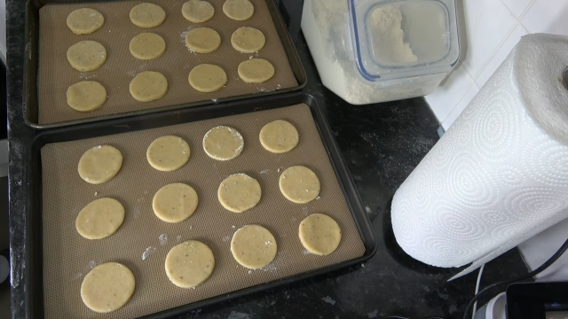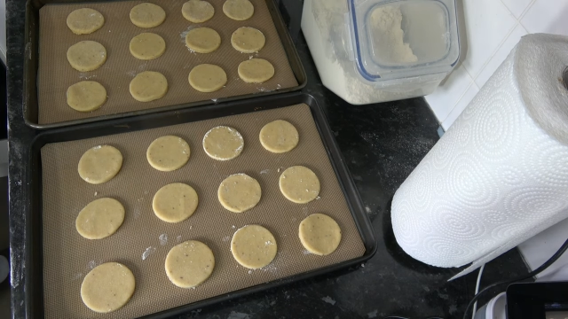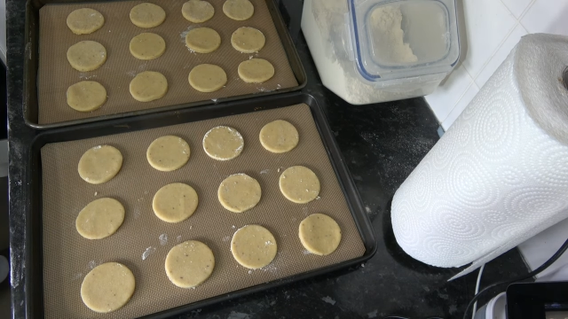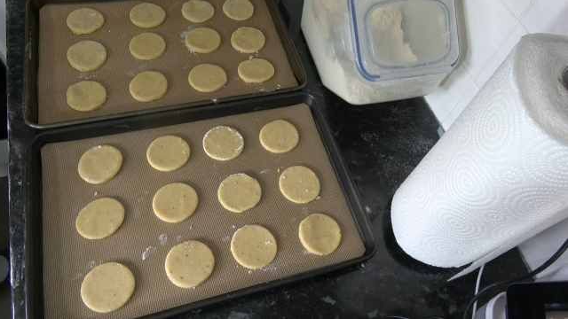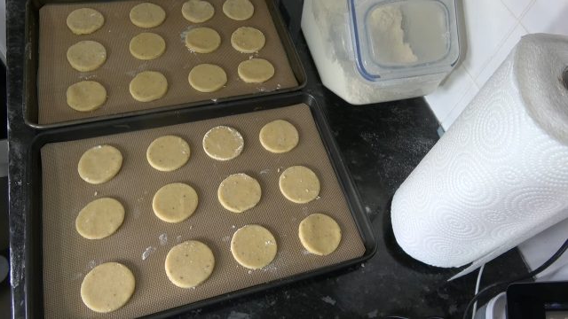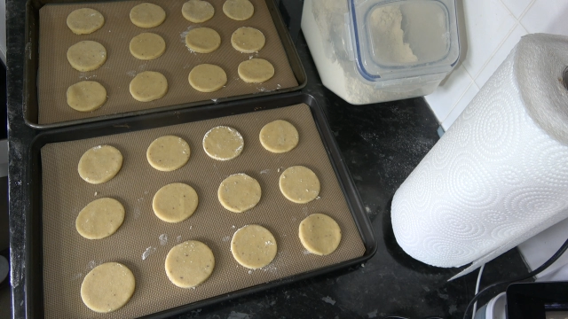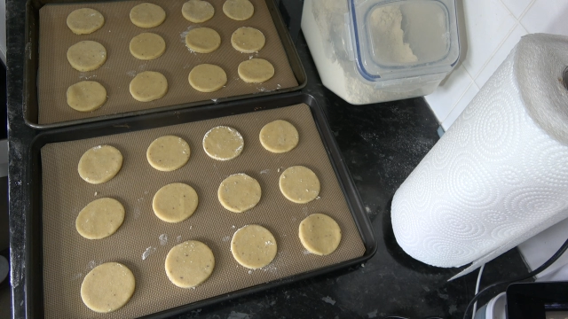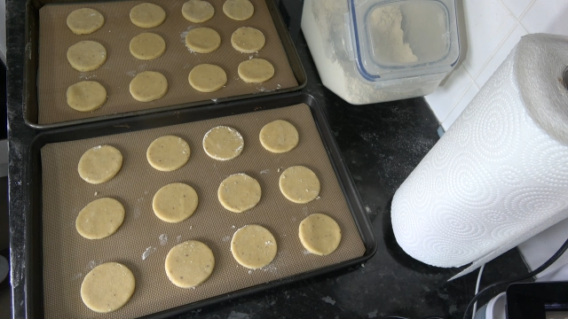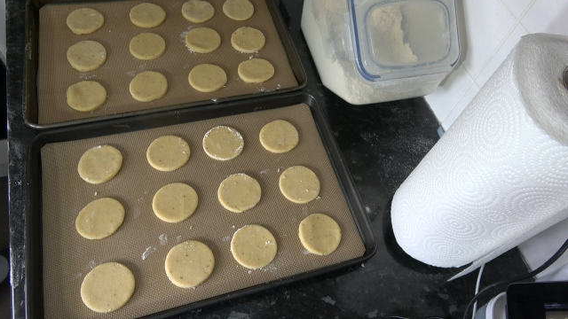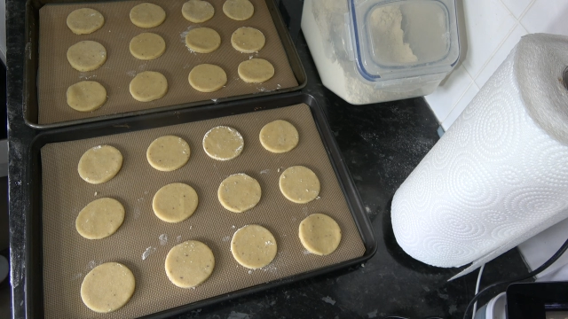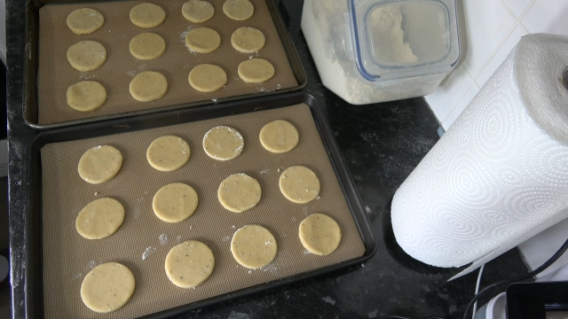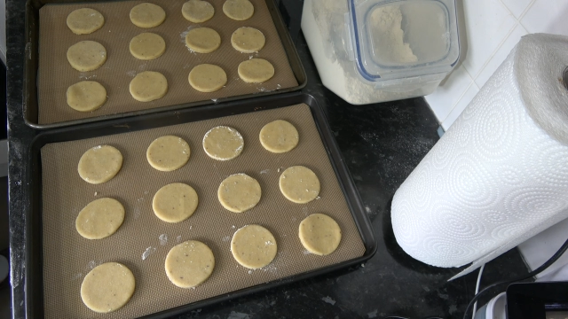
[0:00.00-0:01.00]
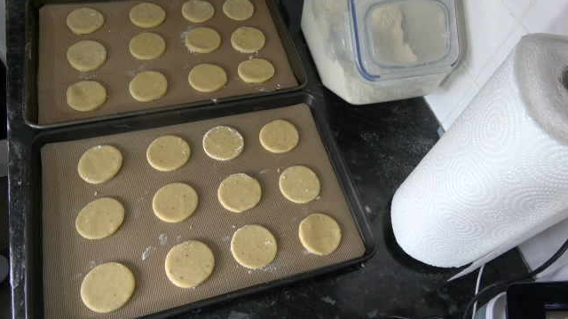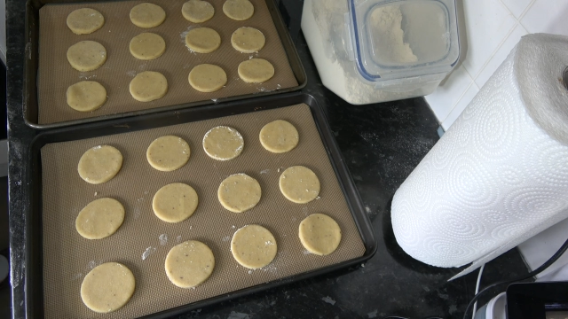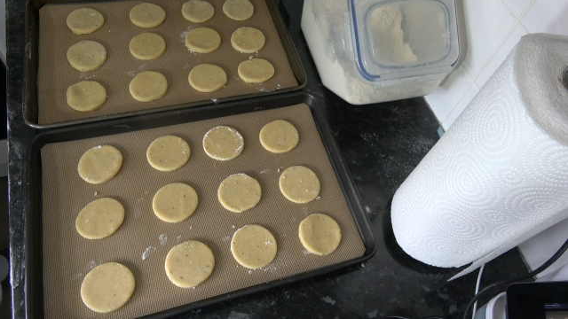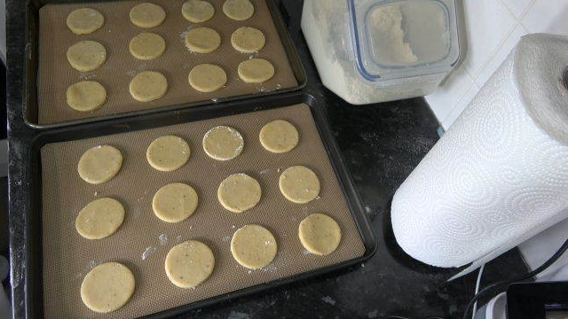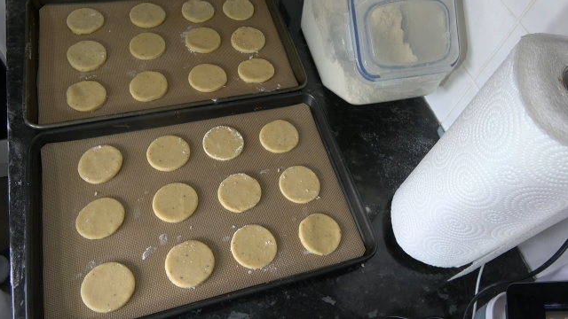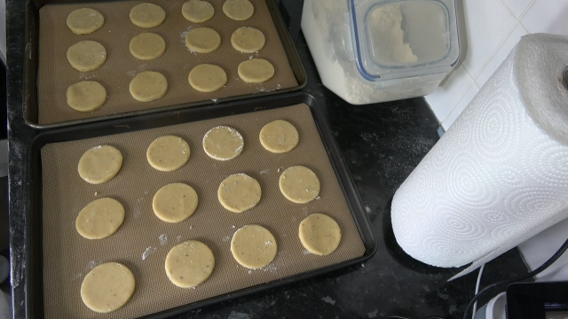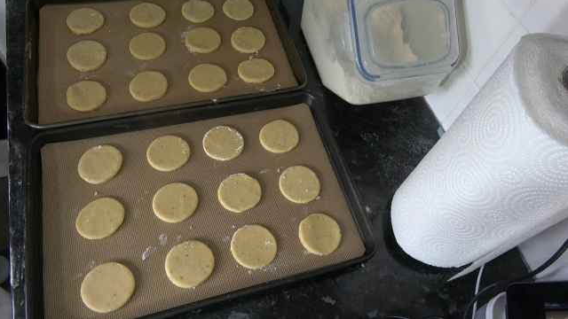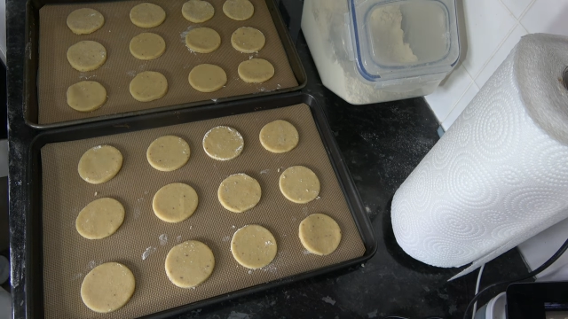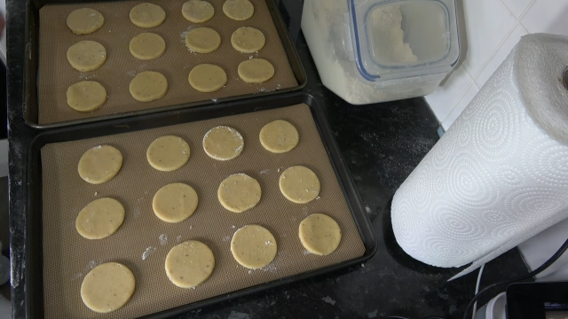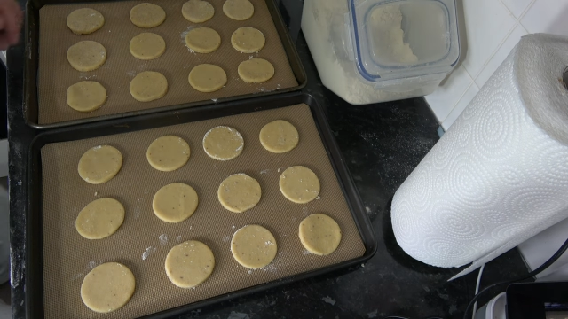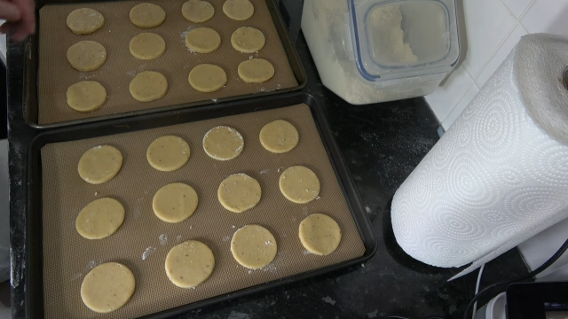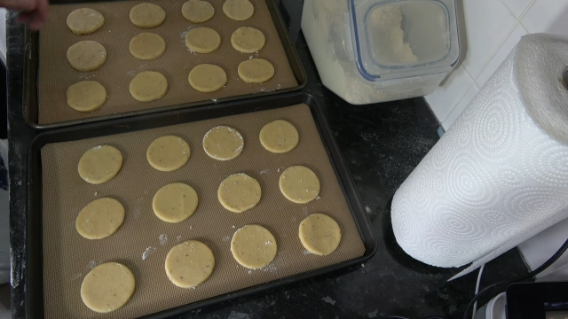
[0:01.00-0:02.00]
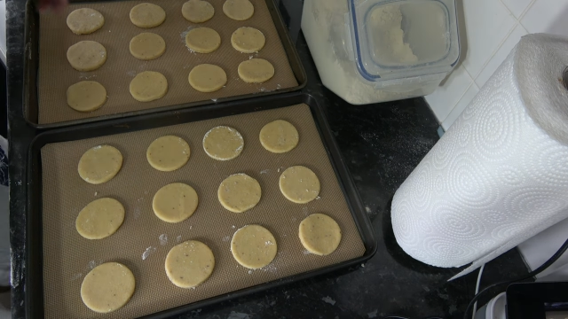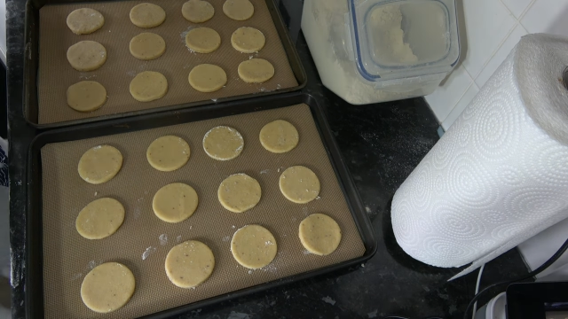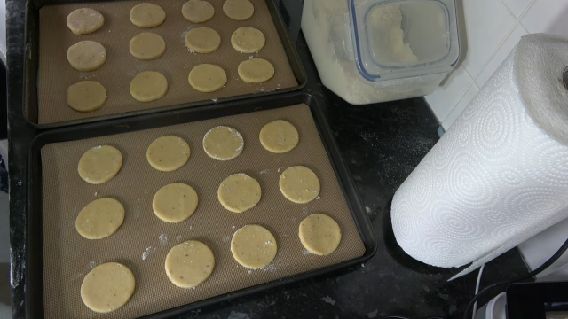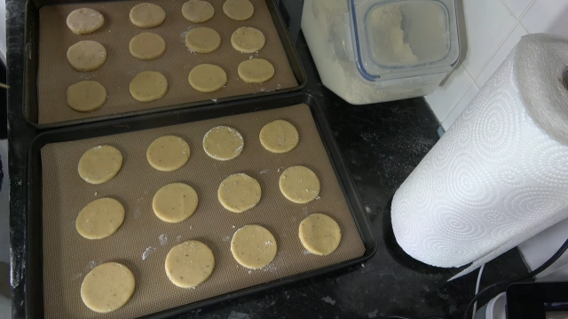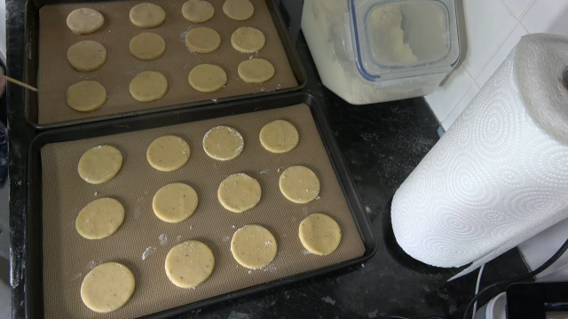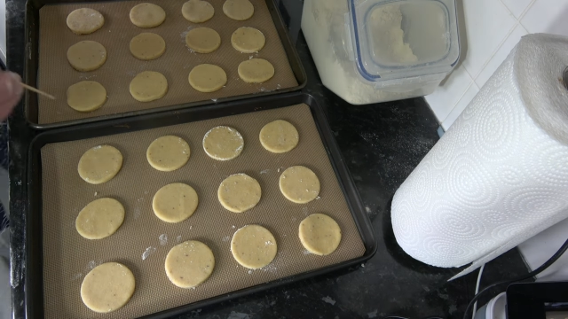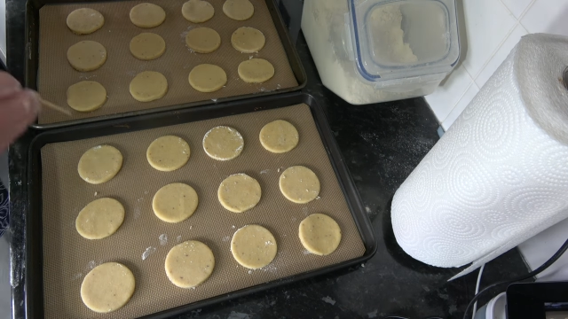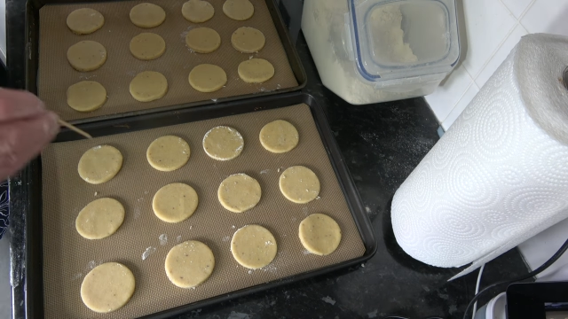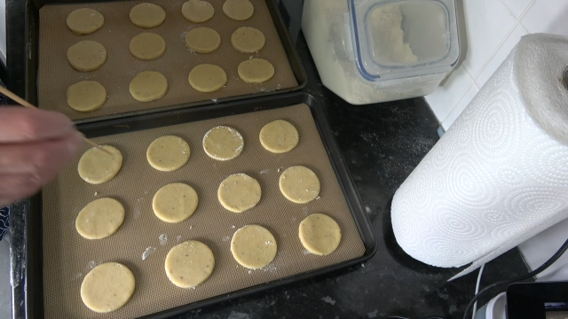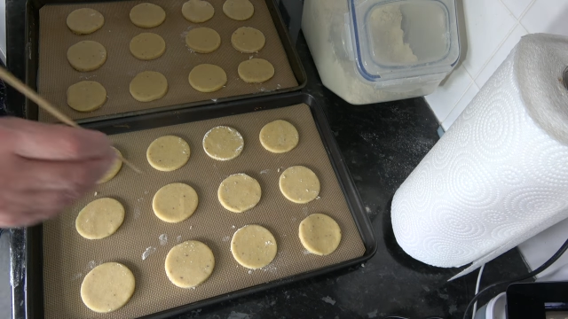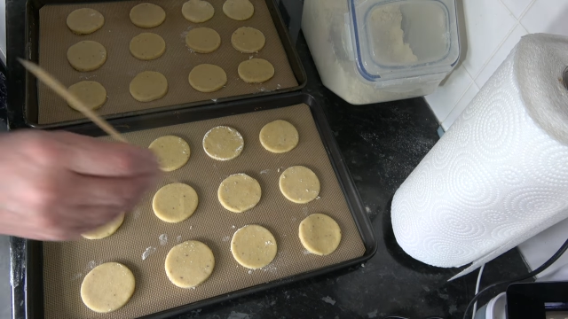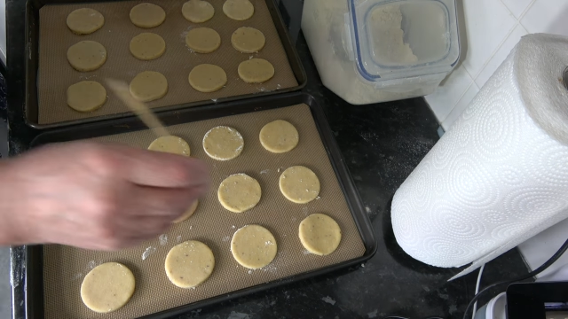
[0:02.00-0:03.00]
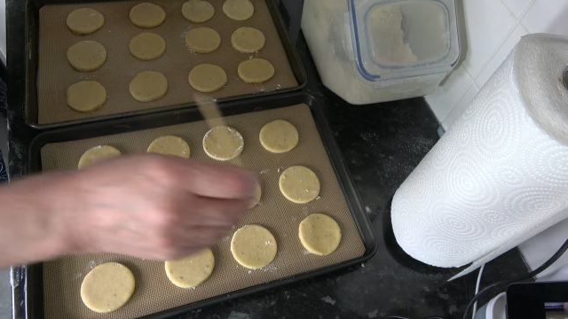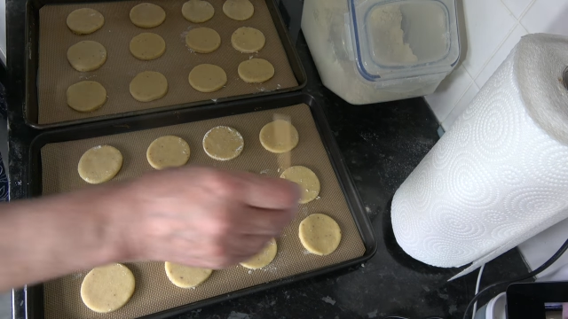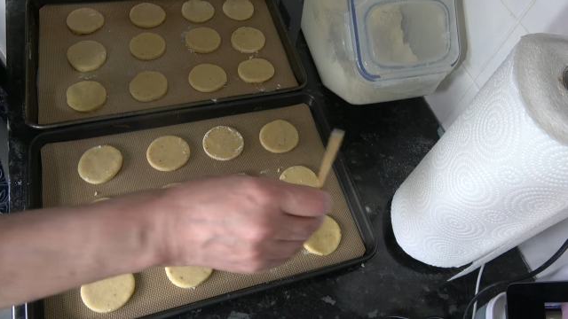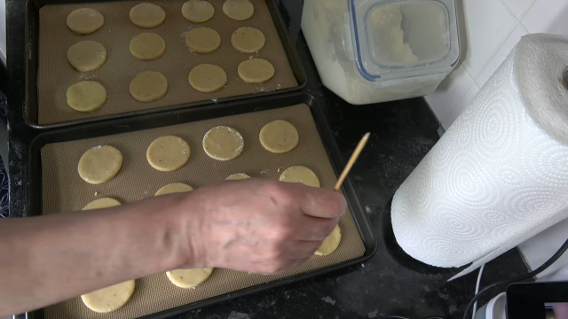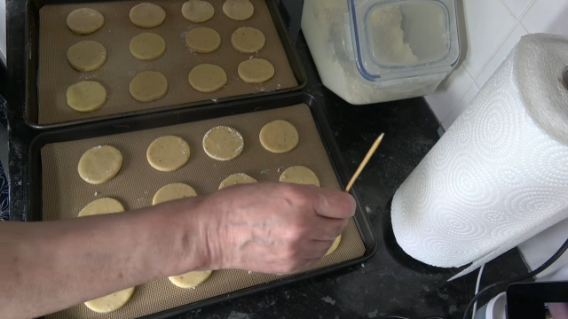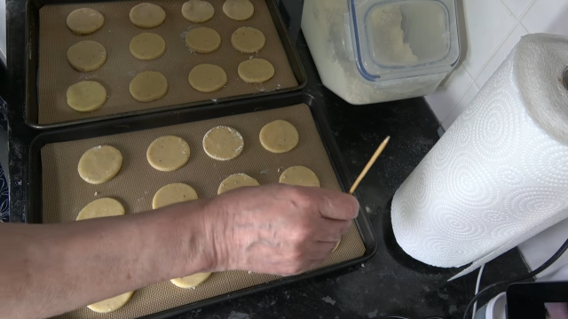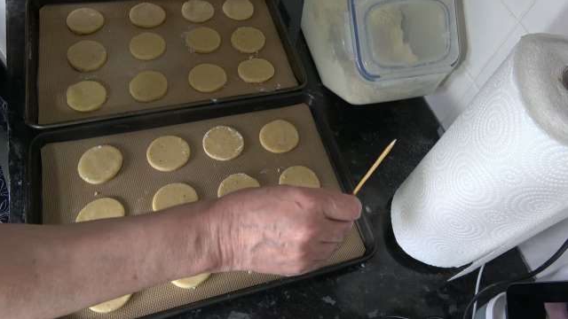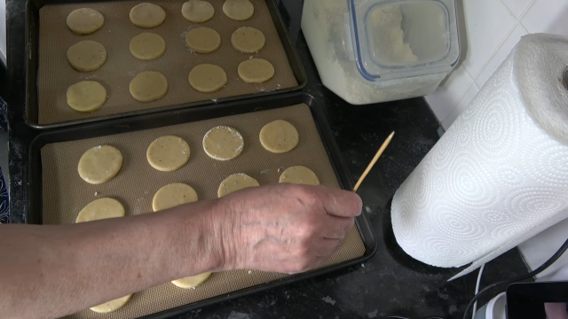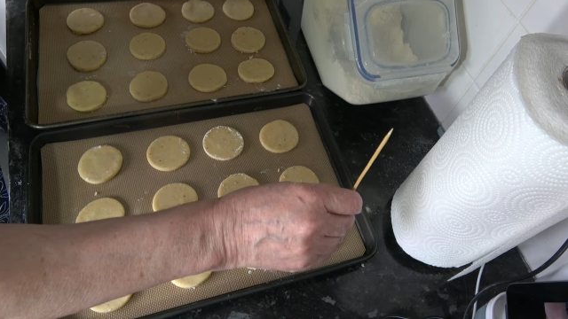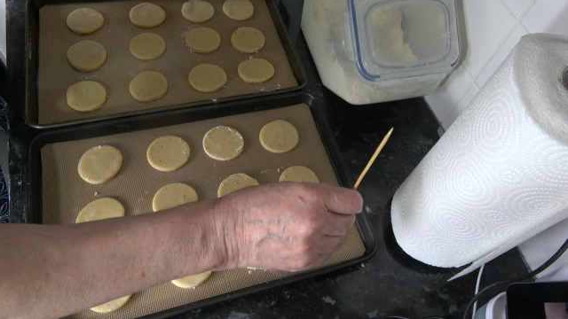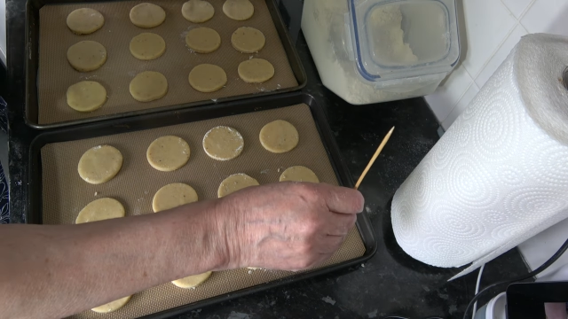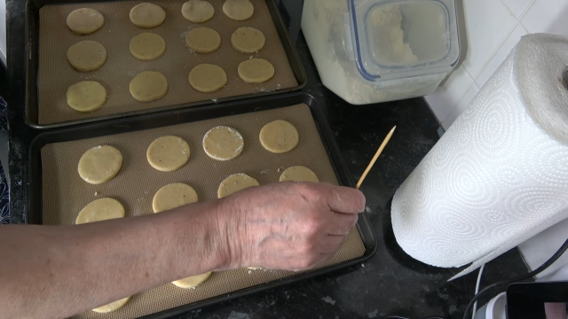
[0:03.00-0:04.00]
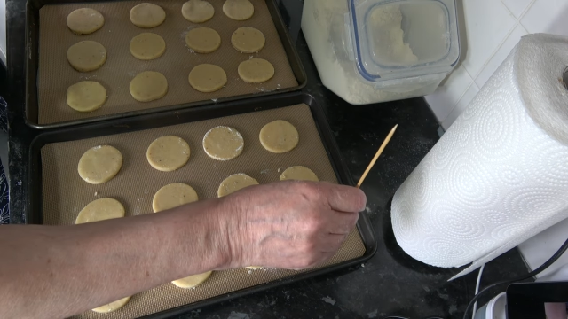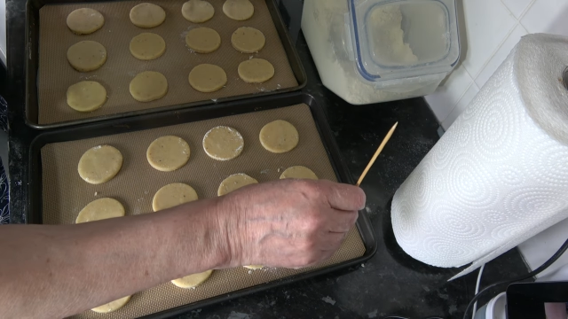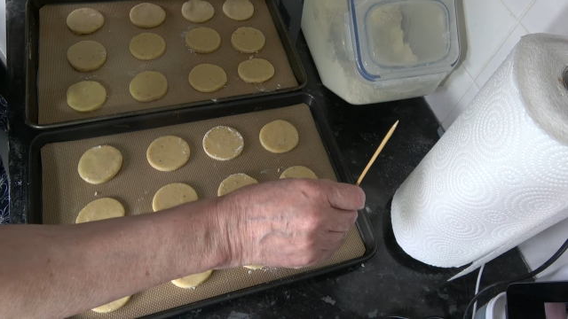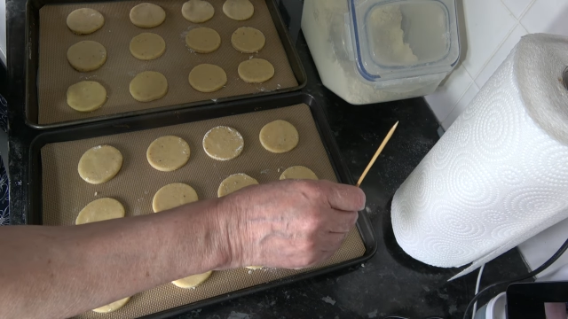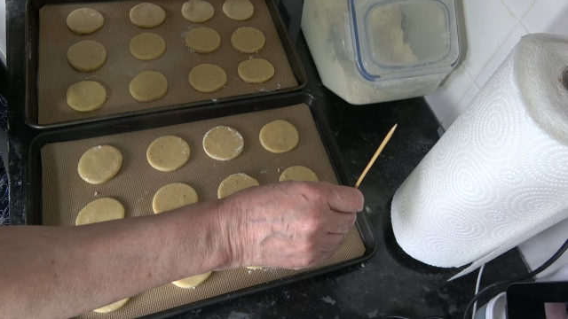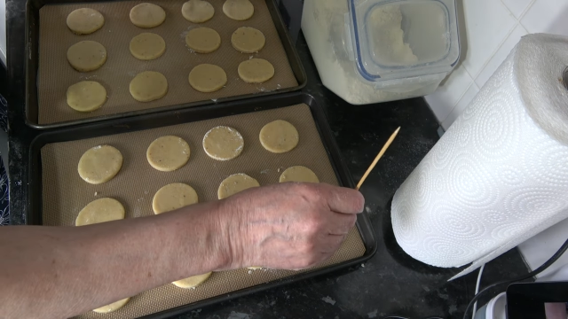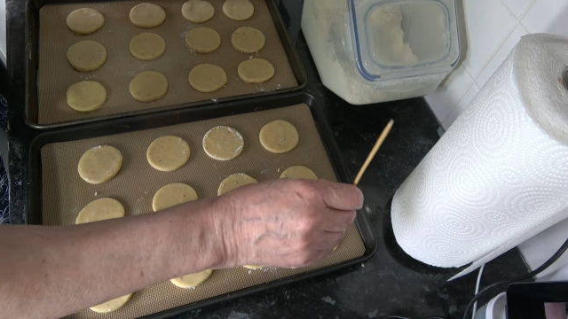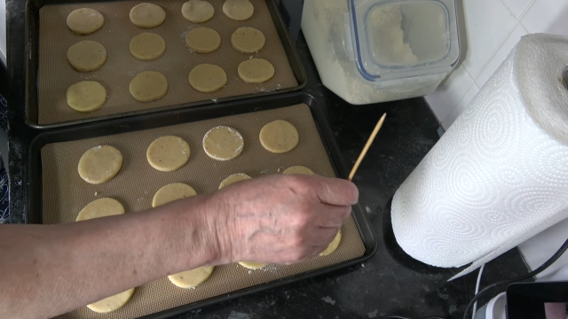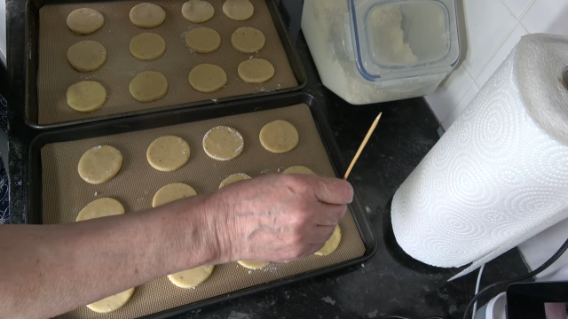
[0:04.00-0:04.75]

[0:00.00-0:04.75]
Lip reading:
[unreadable: no face in view]